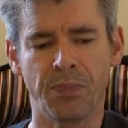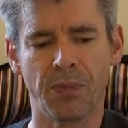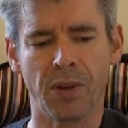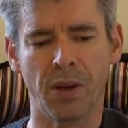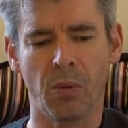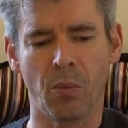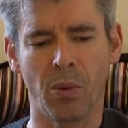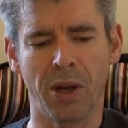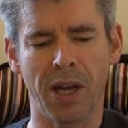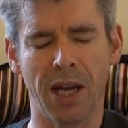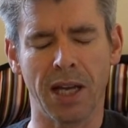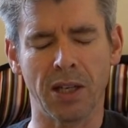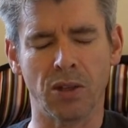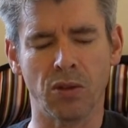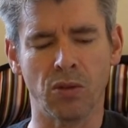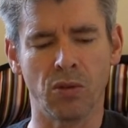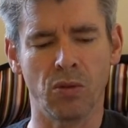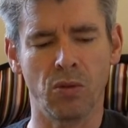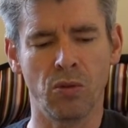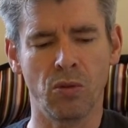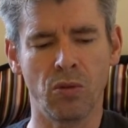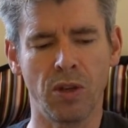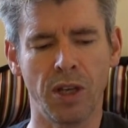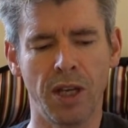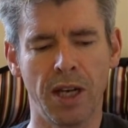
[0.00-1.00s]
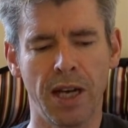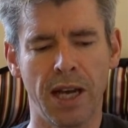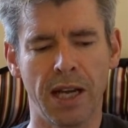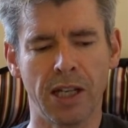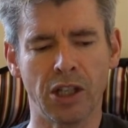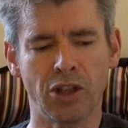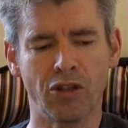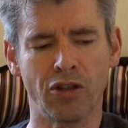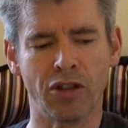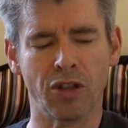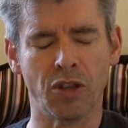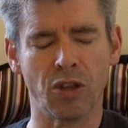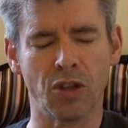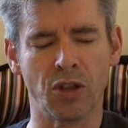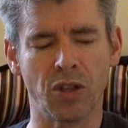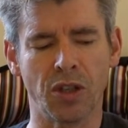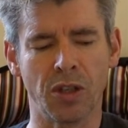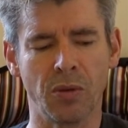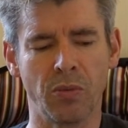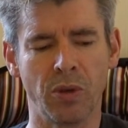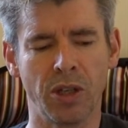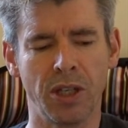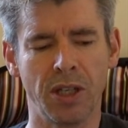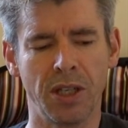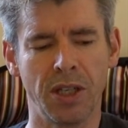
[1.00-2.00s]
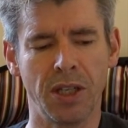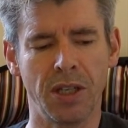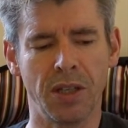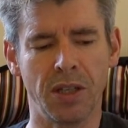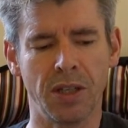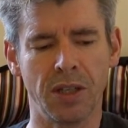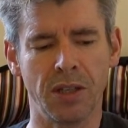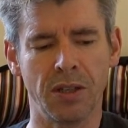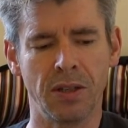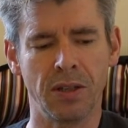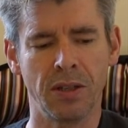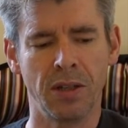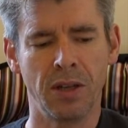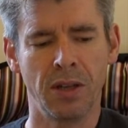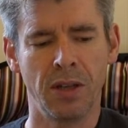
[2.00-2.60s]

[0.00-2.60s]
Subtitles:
and we had all the electricity we needed.